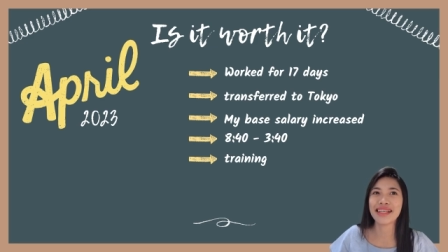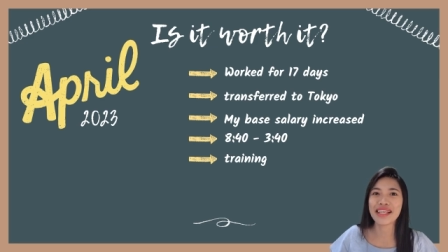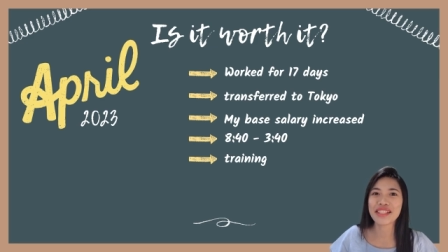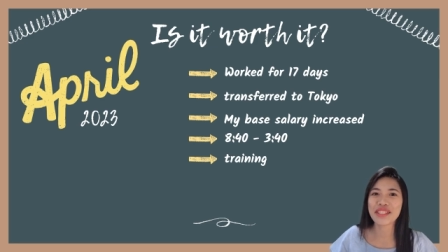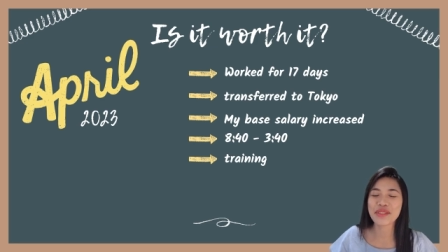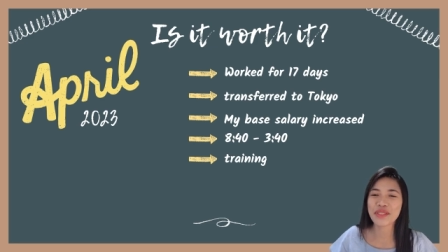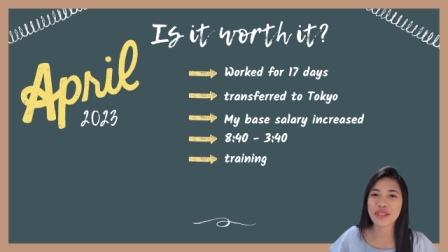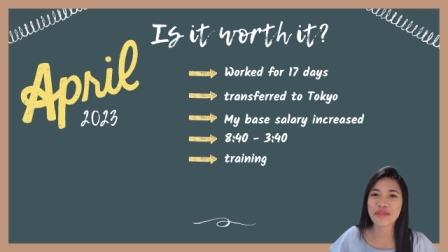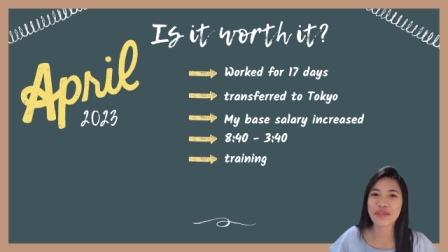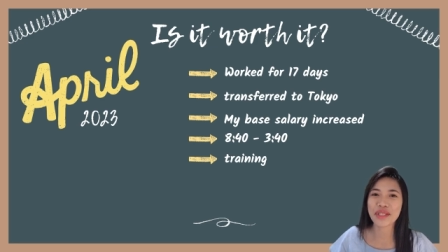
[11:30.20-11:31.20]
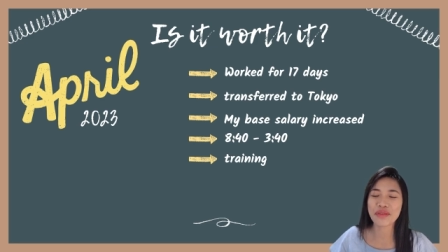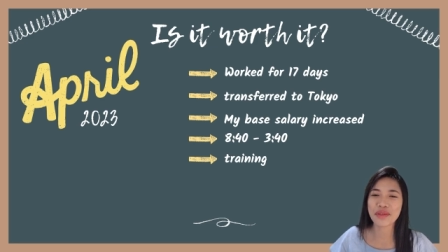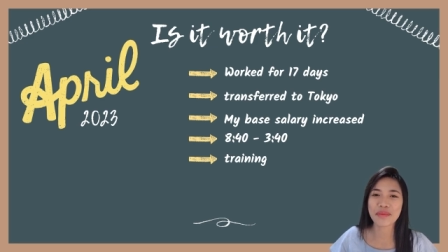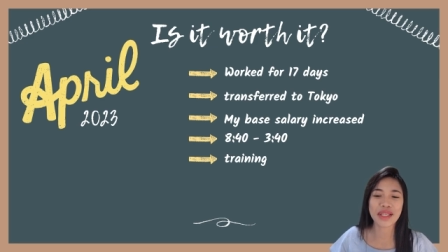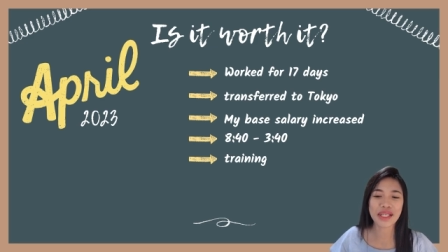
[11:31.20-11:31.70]
It's so different
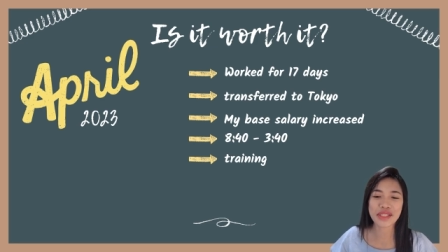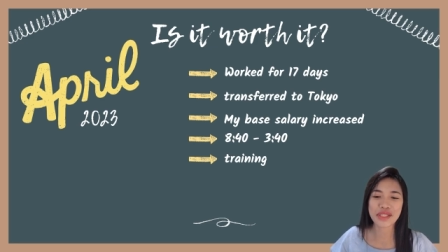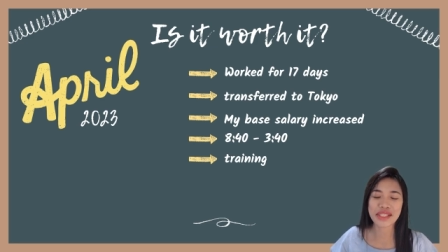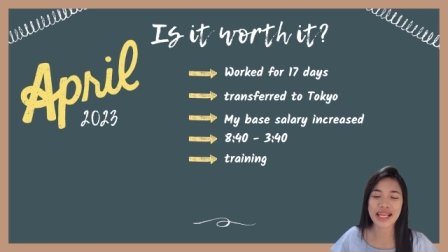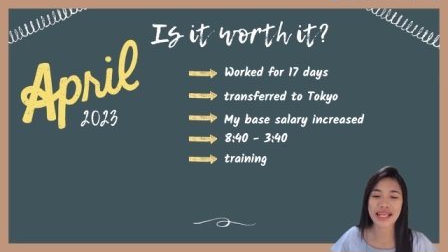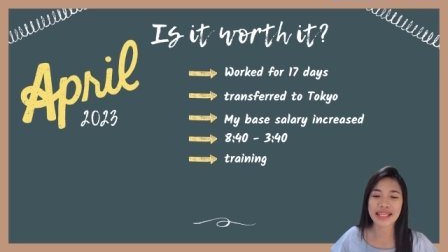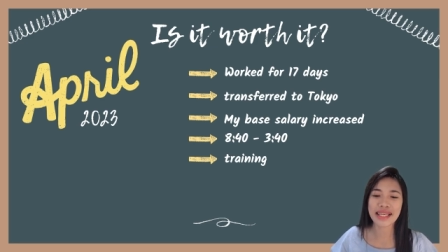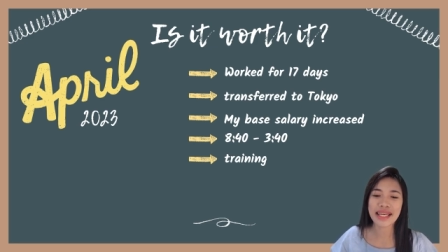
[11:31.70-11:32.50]
from the countryside.